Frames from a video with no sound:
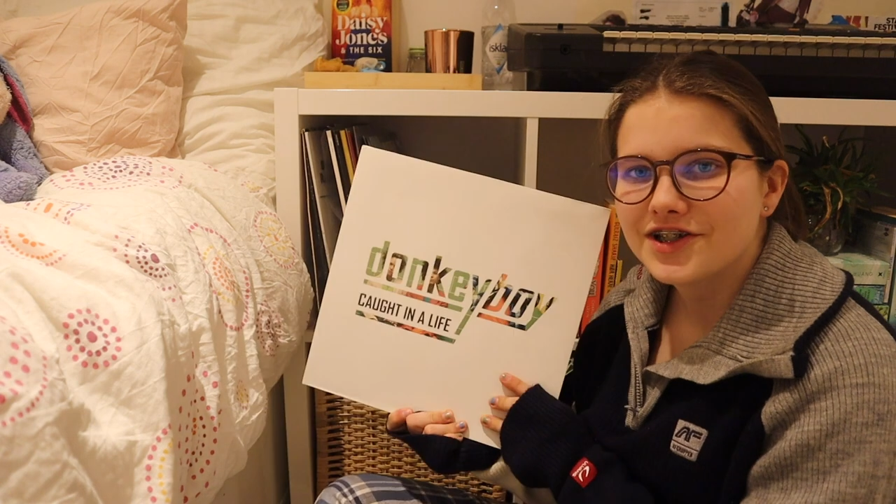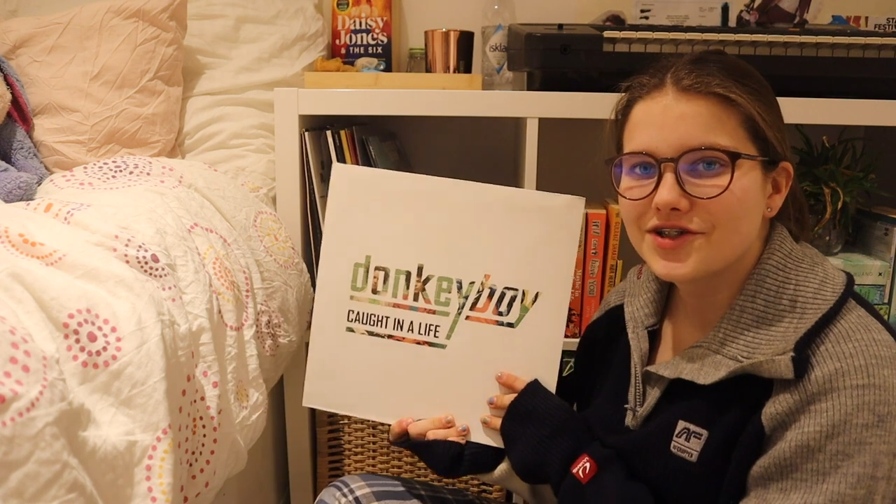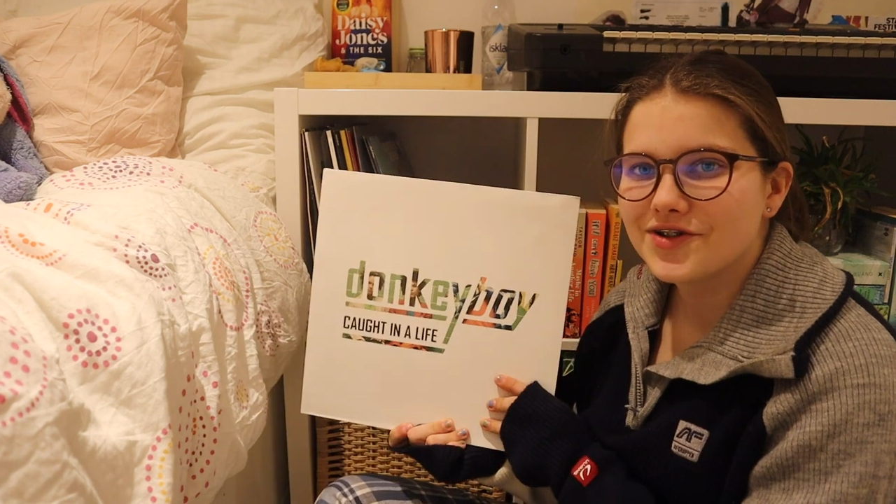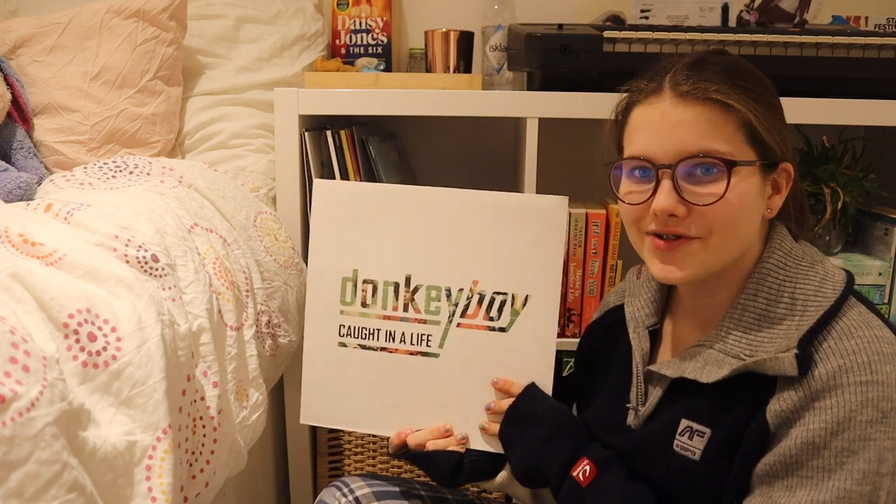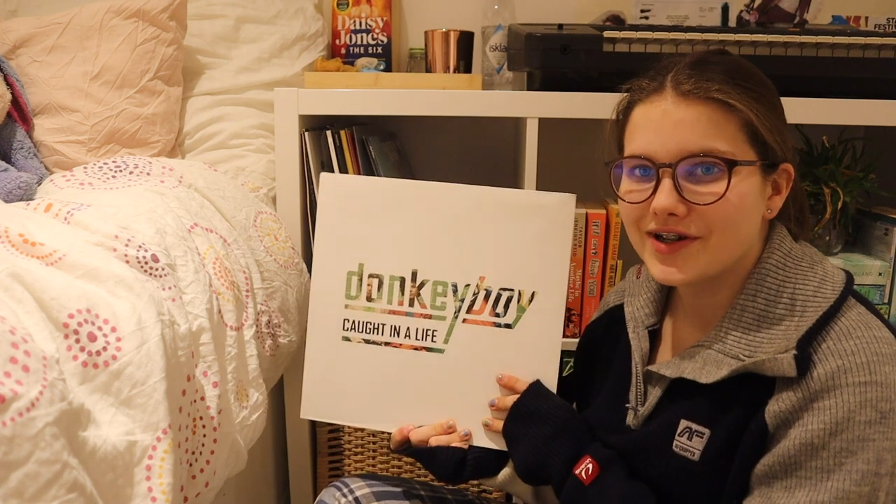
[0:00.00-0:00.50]

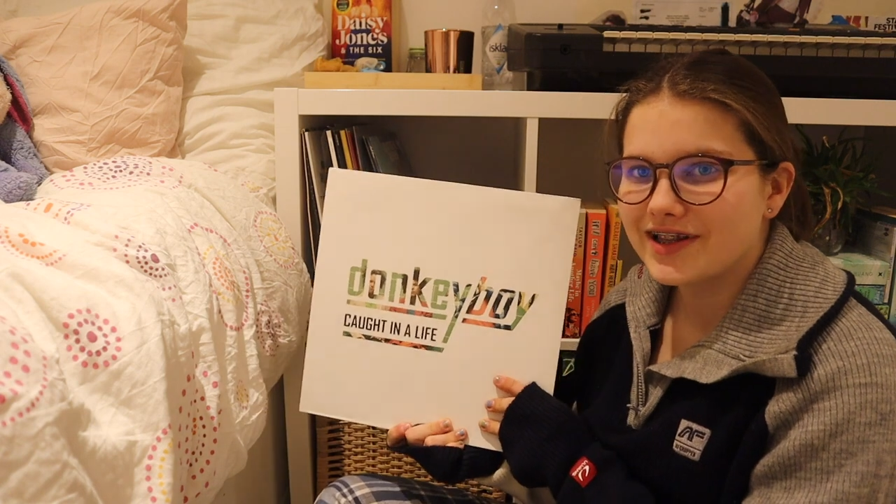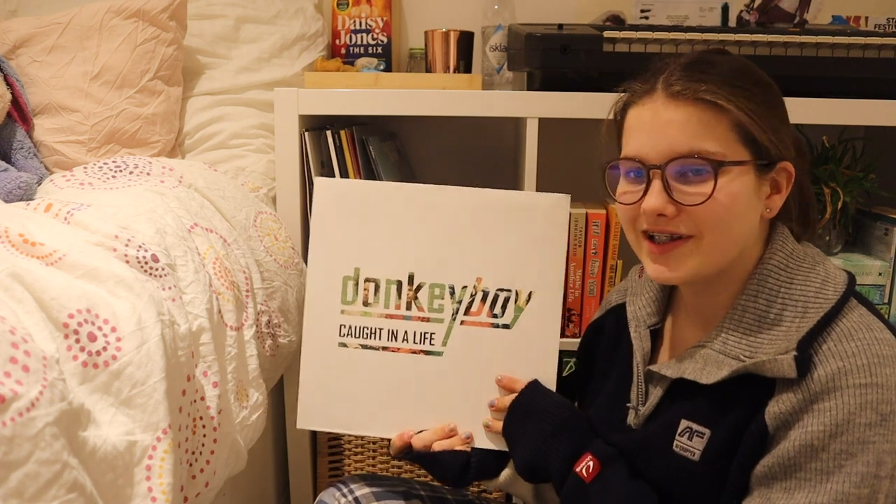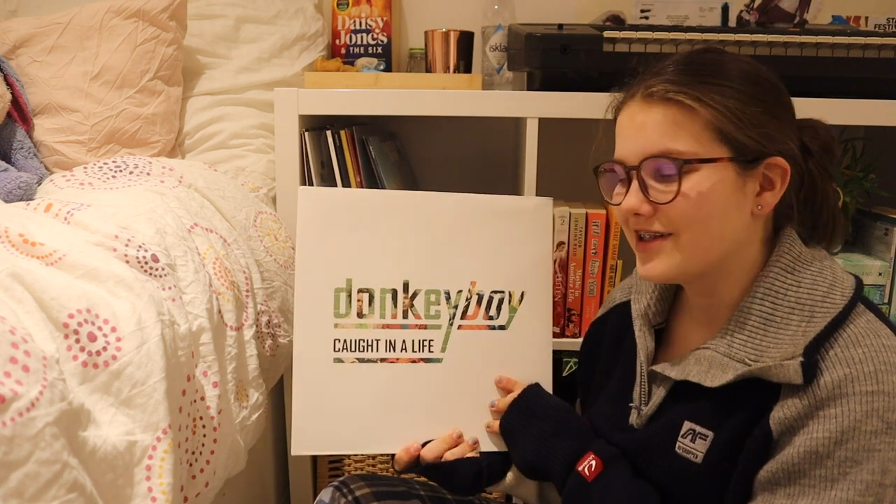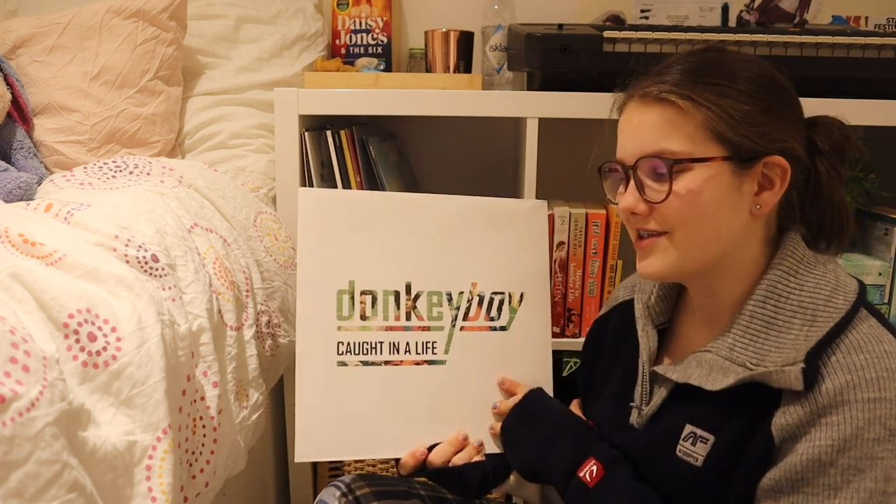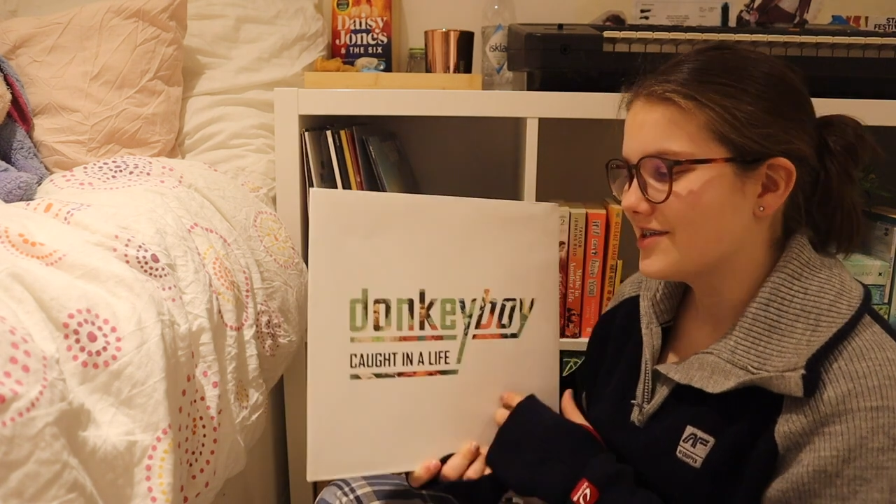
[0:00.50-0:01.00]
So I
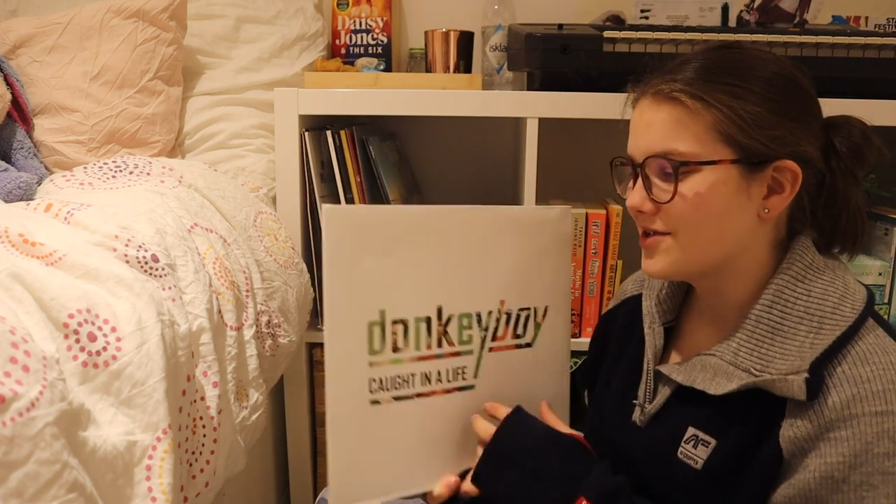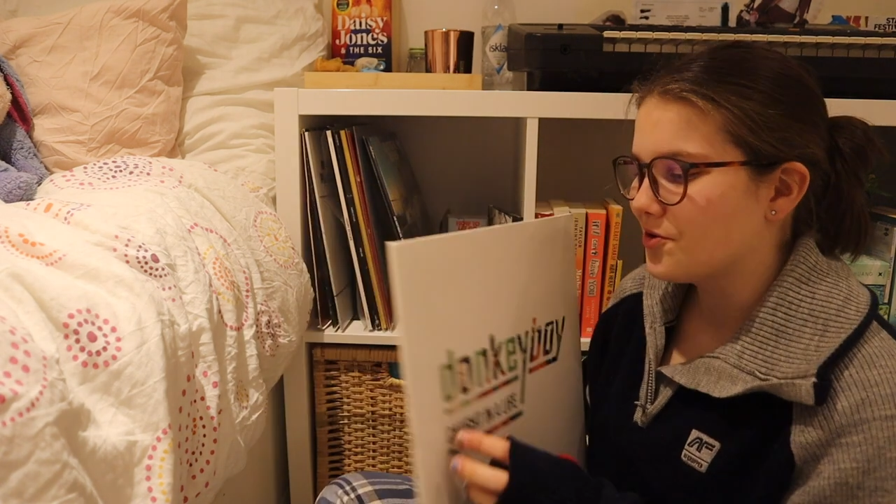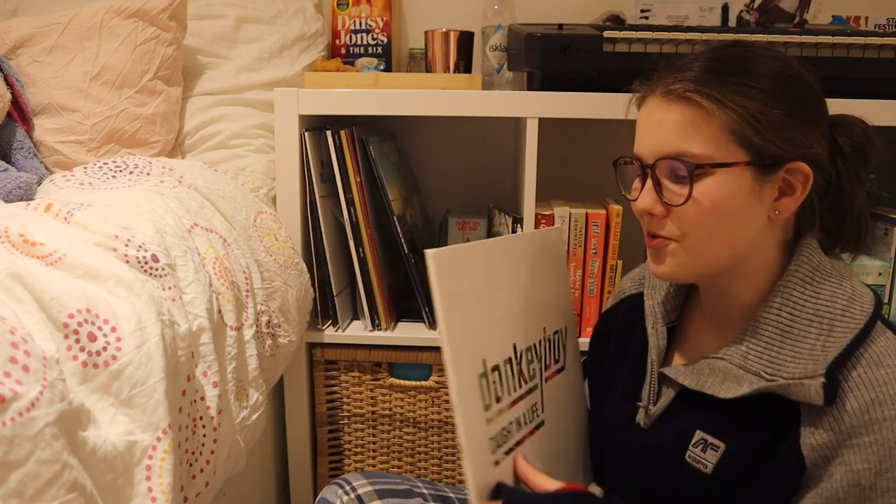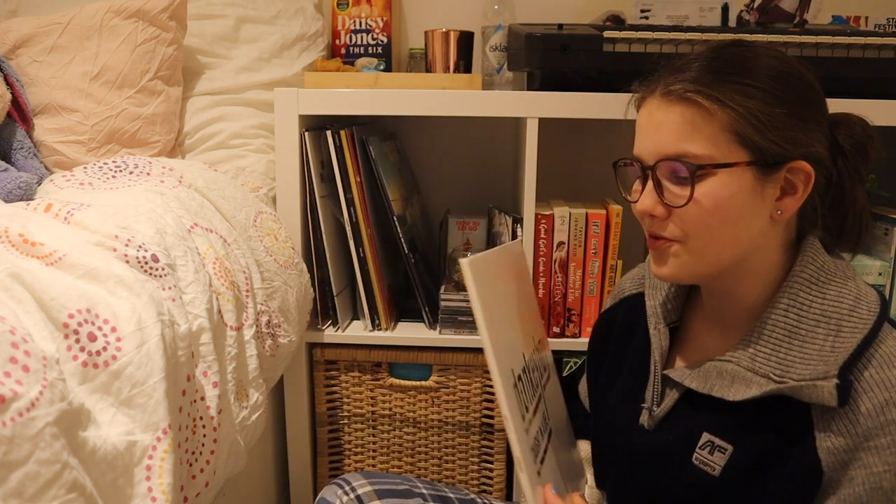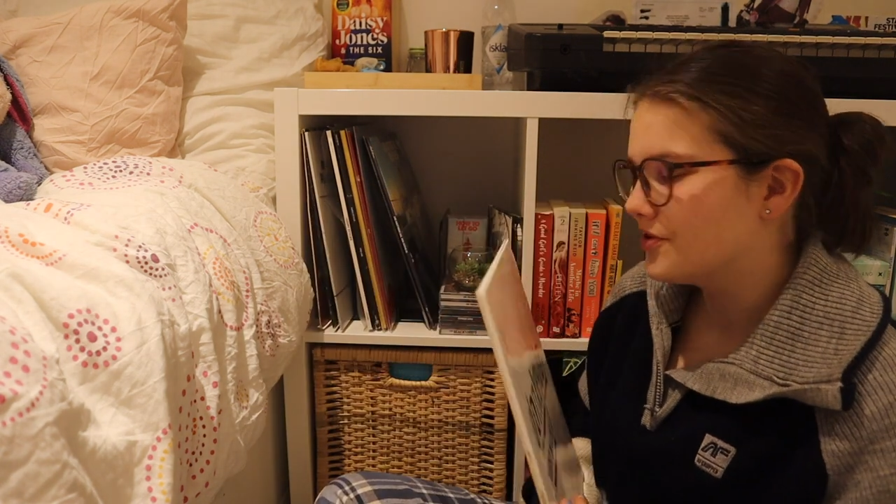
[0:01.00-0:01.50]
think this is
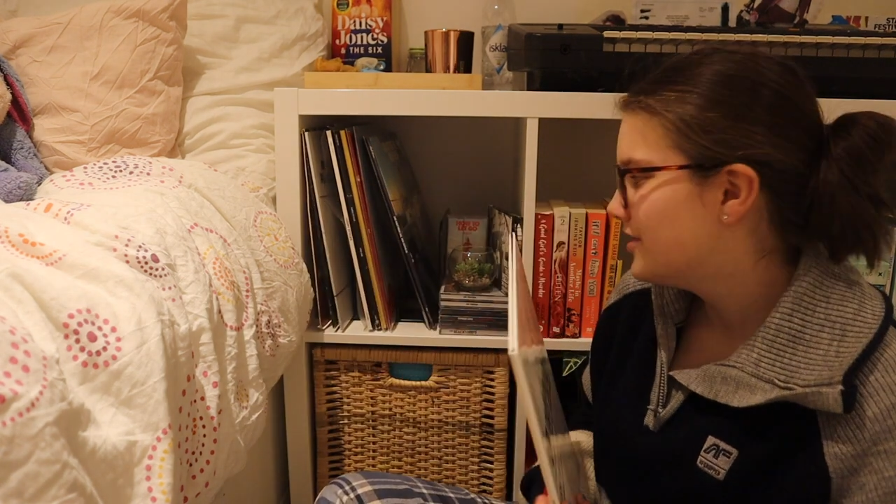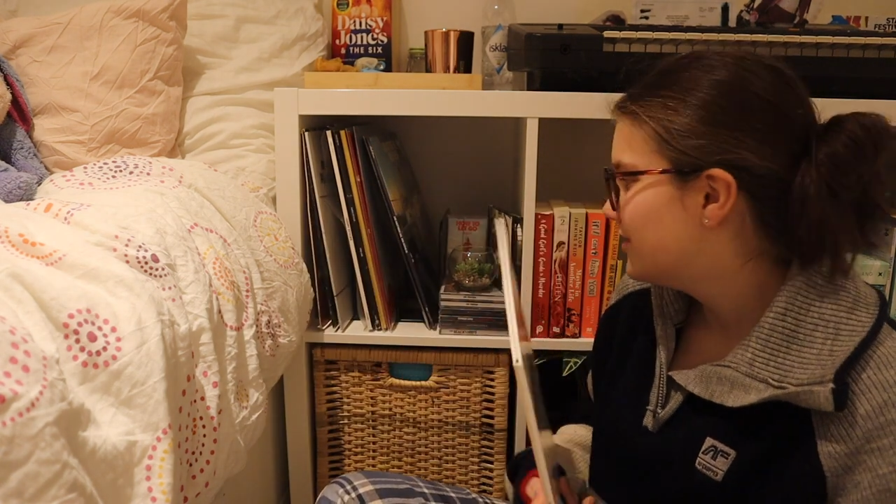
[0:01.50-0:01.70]
so cool